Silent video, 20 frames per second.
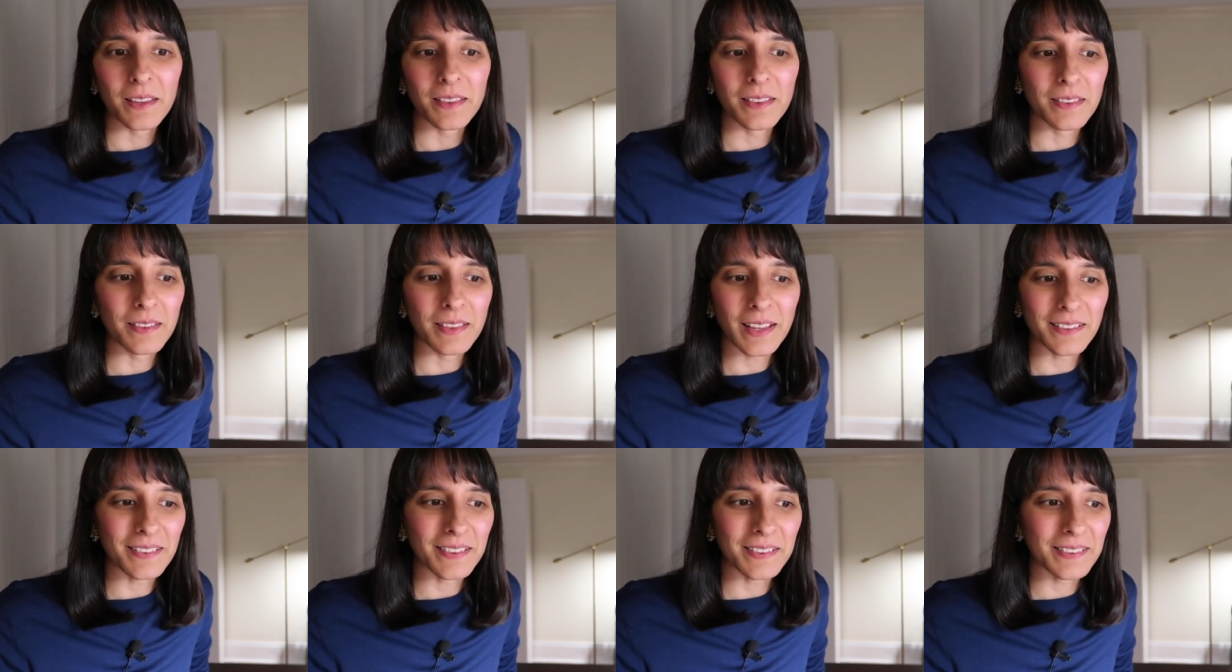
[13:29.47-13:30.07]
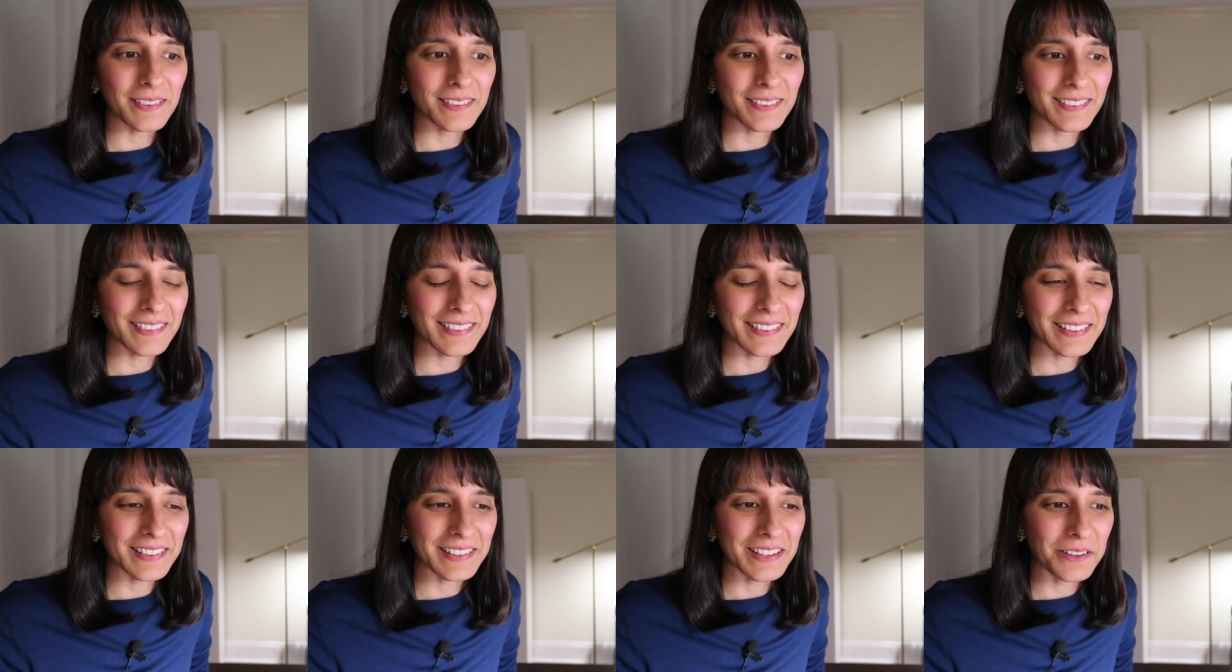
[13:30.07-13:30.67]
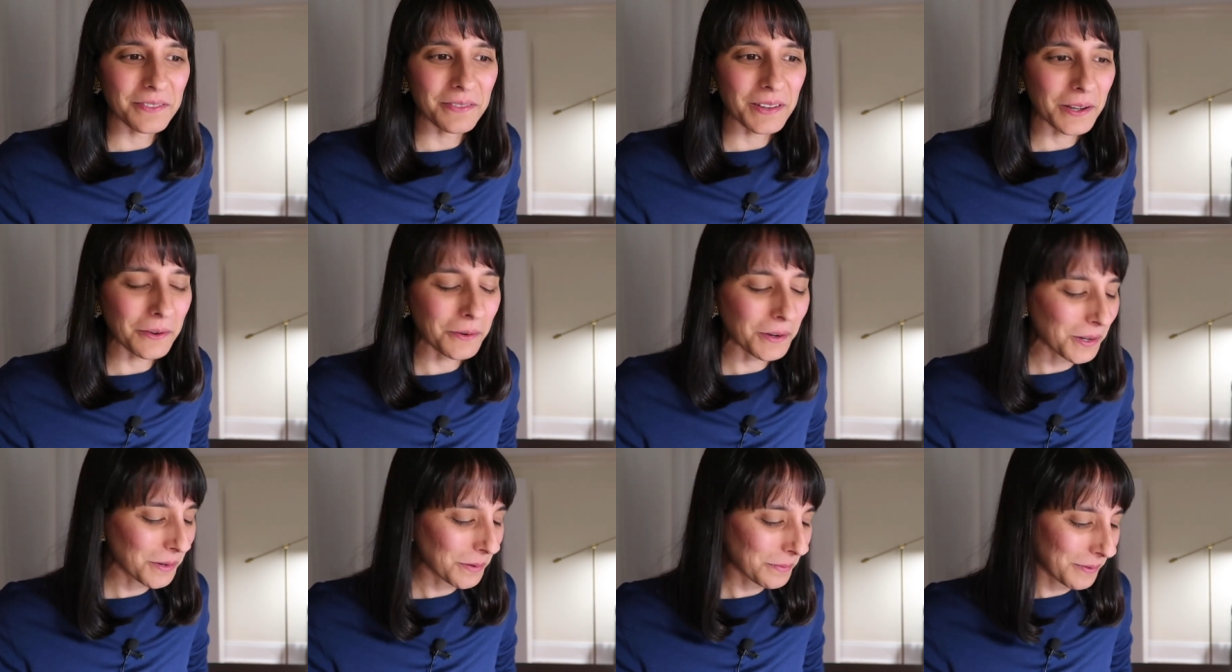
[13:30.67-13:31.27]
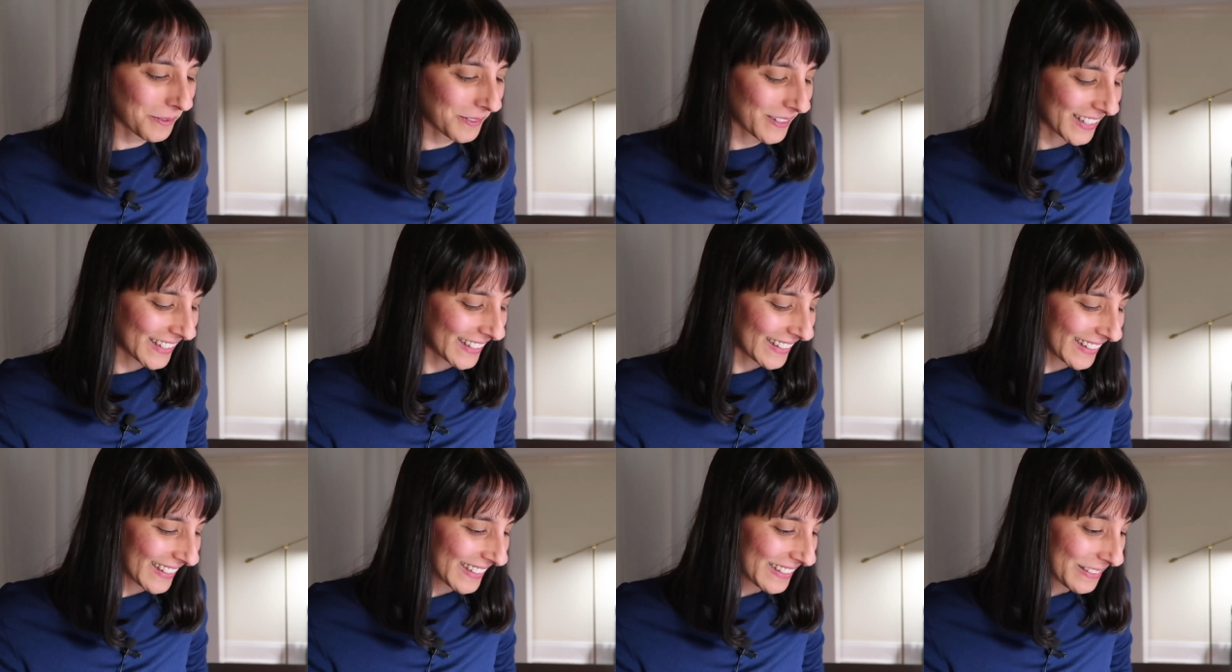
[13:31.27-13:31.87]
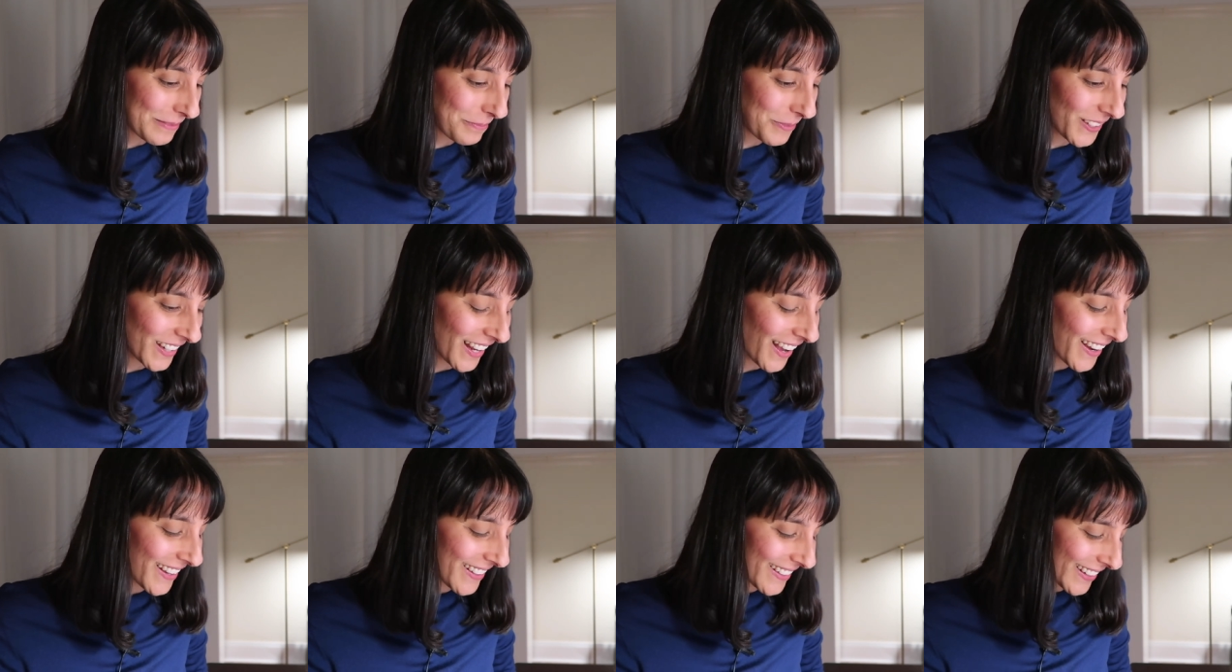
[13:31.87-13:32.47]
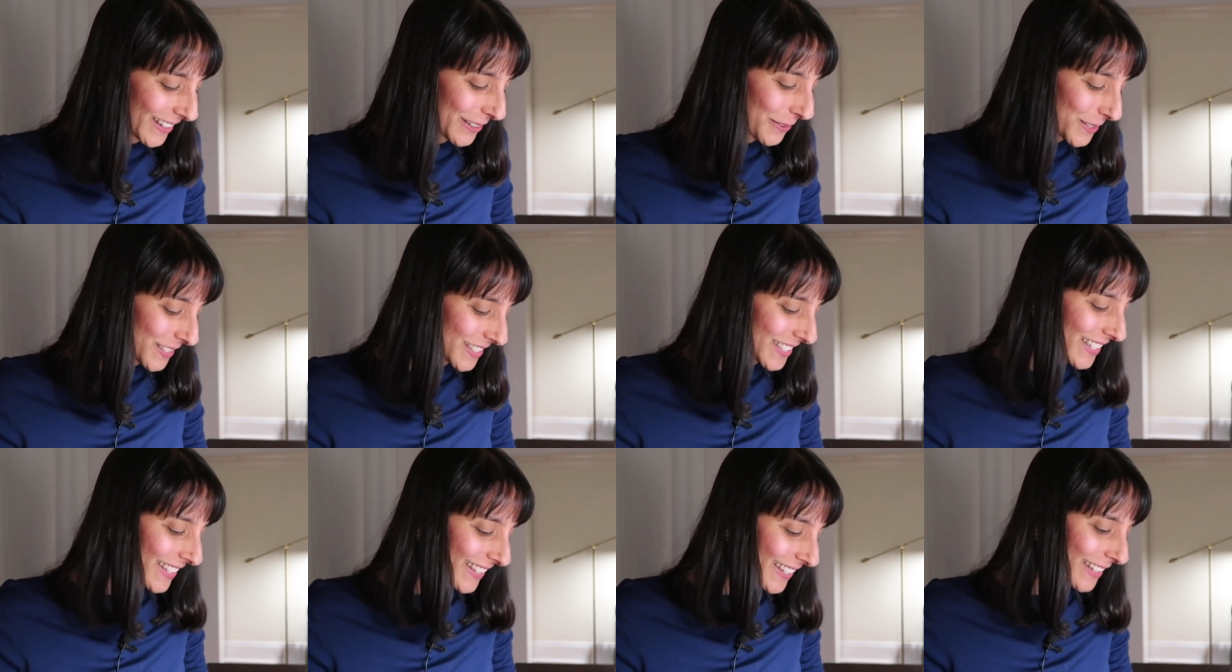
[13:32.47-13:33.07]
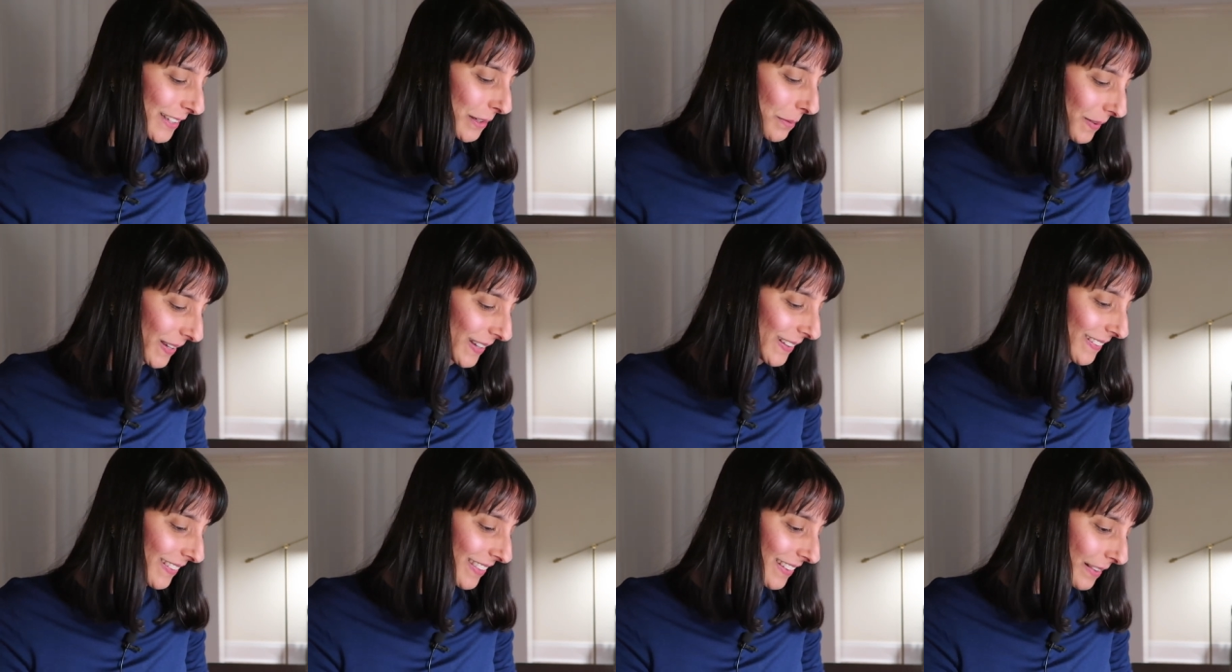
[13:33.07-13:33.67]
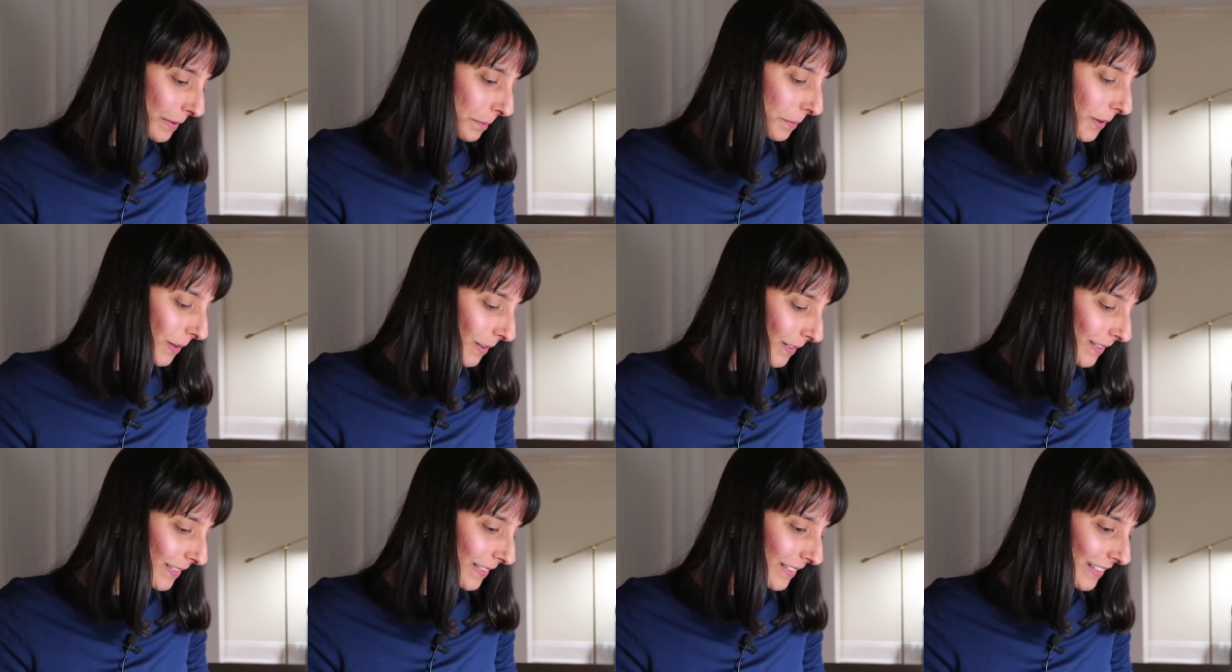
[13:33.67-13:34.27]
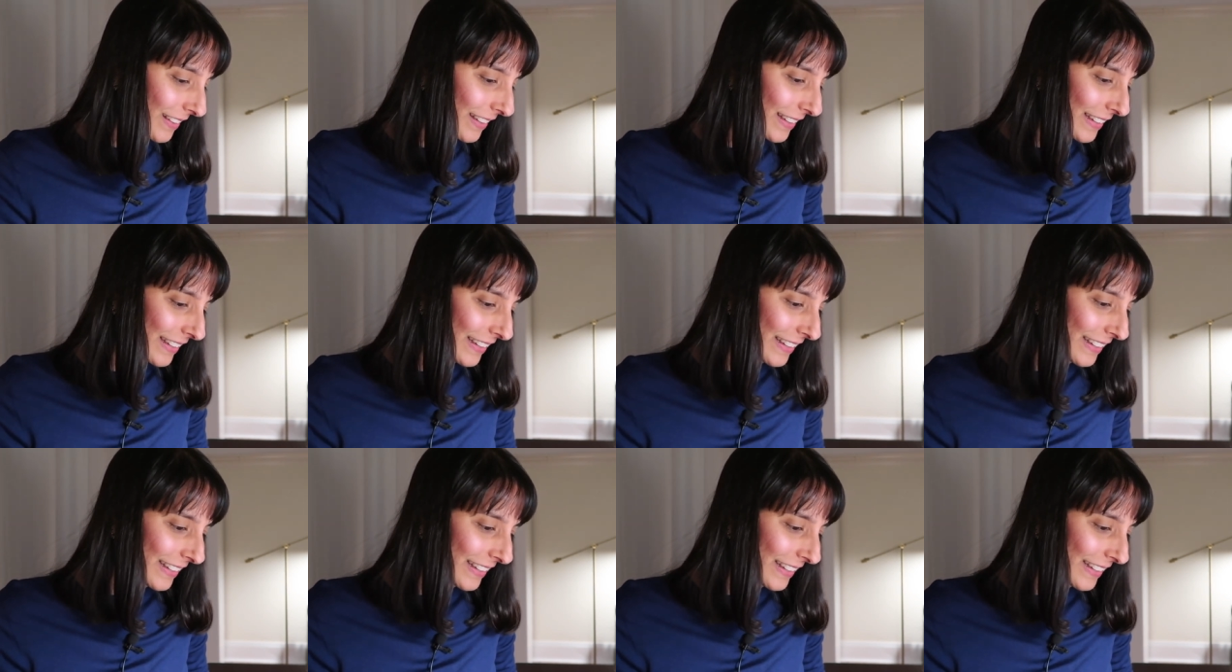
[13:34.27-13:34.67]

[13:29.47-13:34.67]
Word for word: That's kind of how I operate, yeah. But I, I was thinking about this person